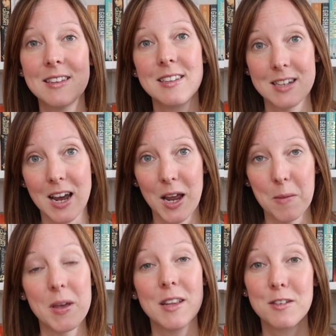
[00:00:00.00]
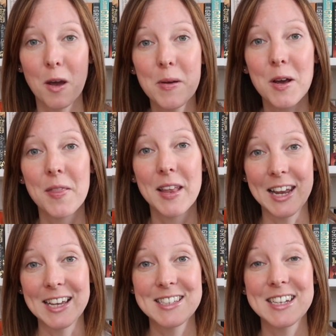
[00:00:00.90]
it is time it's going on the
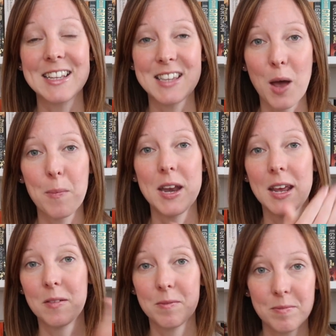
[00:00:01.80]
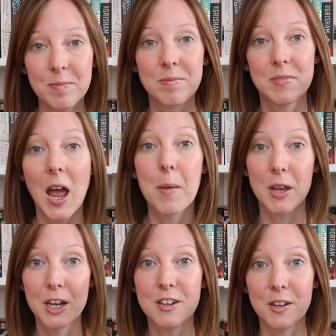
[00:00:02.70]
list it's happening
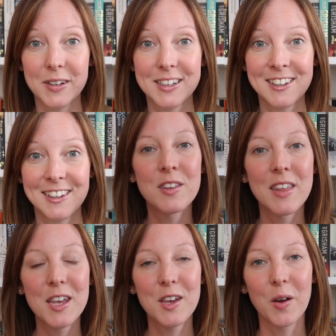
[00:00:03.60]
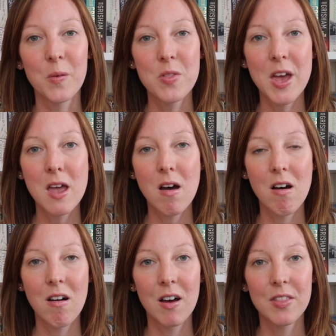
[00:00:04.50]
I'm gonna do it. So there you go, they
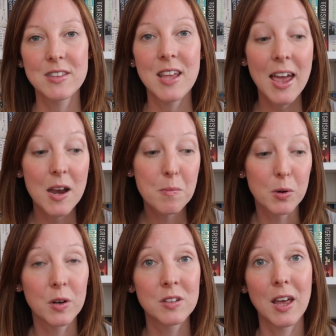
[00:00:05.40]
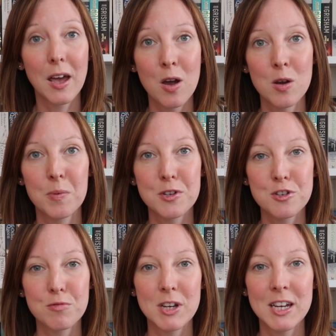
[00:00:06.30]
are the 10 books that I hope
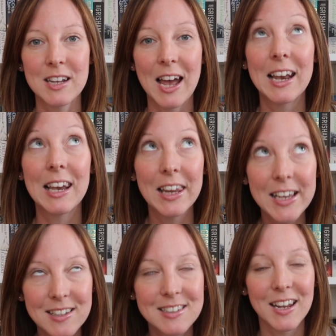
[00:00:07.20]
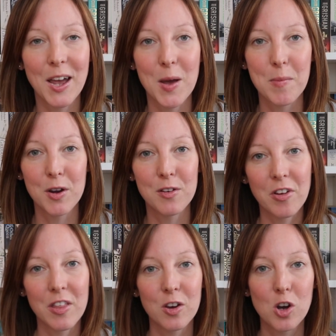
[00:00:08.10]
to read at least um,
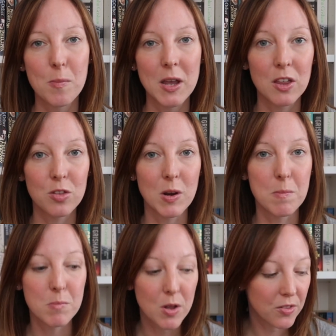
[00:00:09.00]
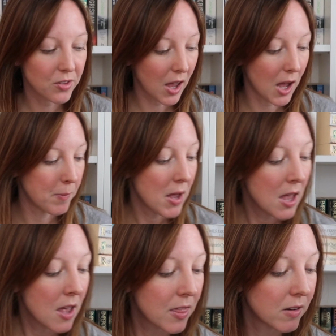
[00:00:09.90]
over the coming three months. Um,
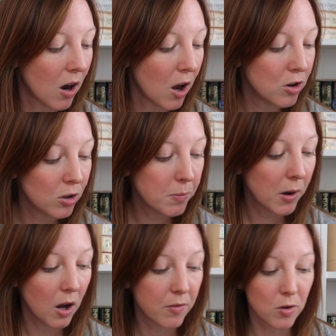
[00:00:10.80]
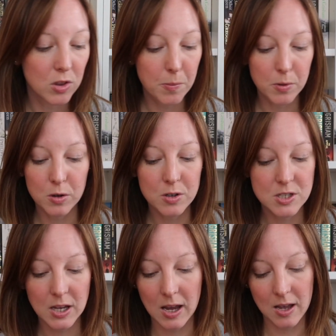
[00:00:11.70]
there are a number of other
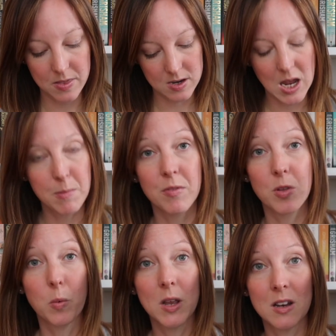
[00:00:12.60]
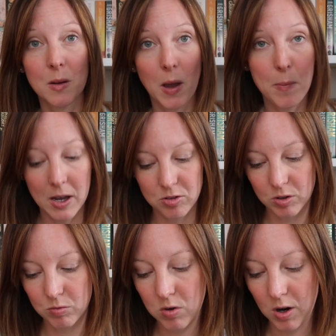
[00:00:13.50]
books, uh, The Name of the Wind by
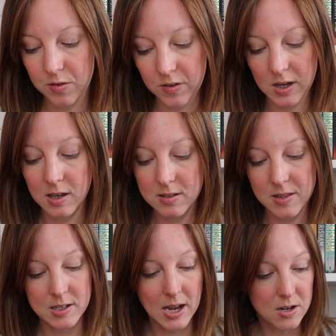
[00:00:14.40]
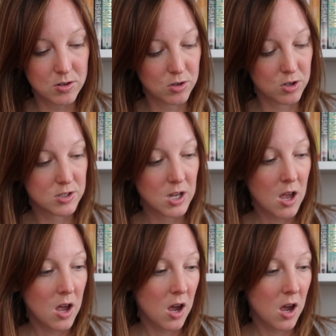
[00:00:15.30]
Patrick Rothfuss, The Ten Doors